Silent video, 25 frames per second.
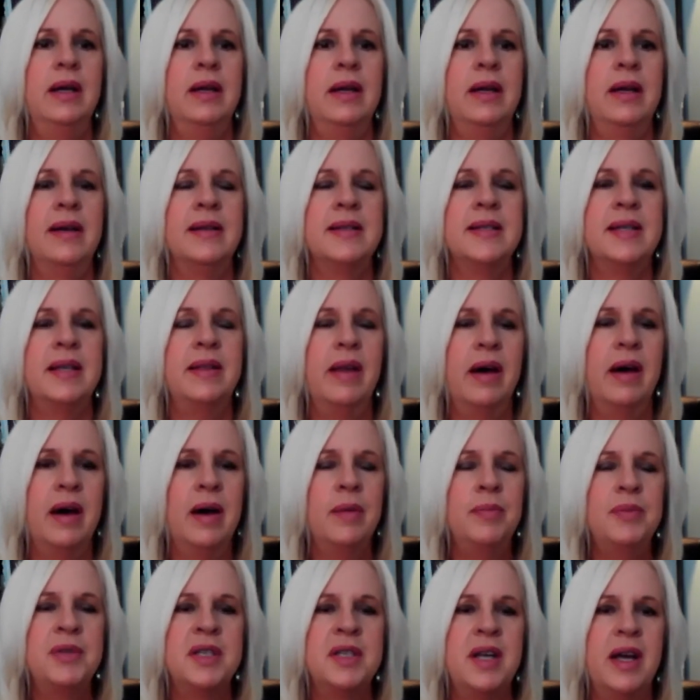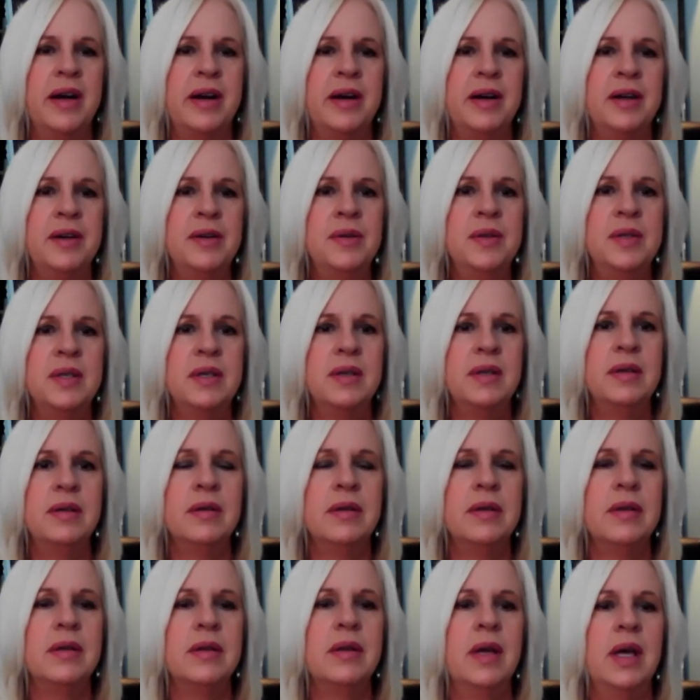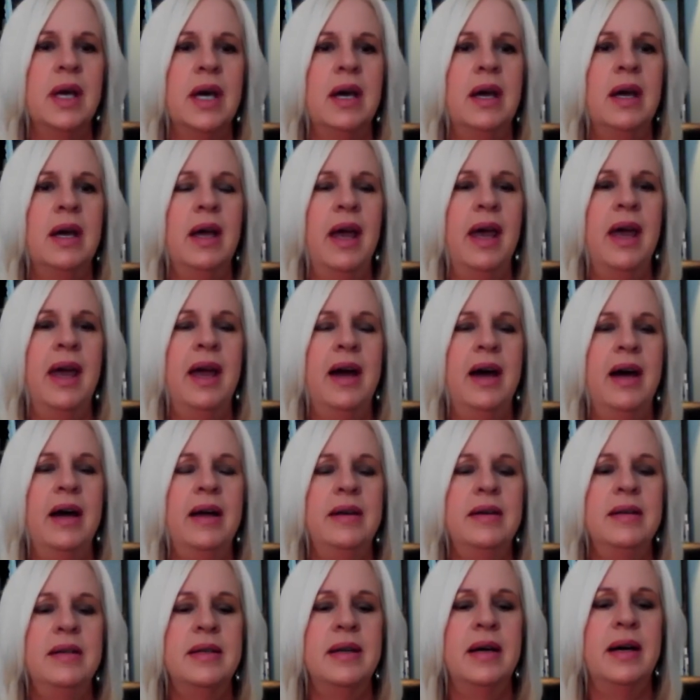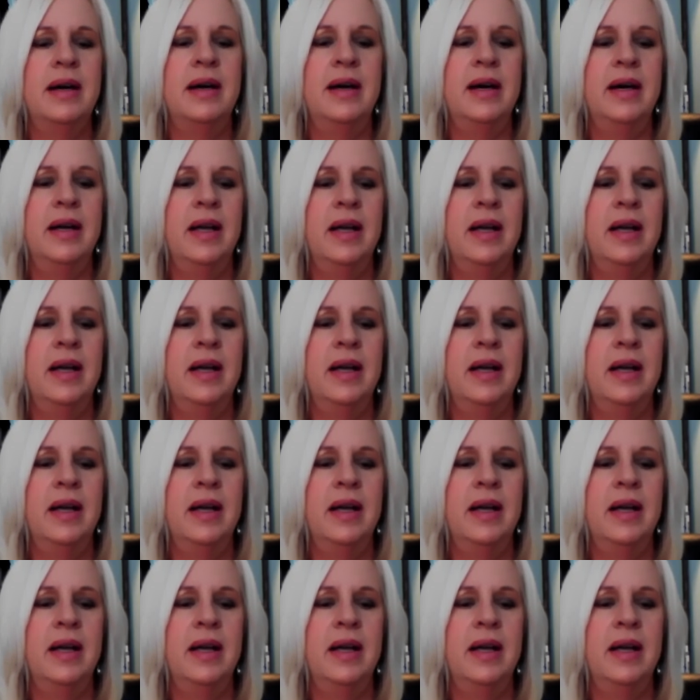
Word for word: It's in the upstairs, and uh,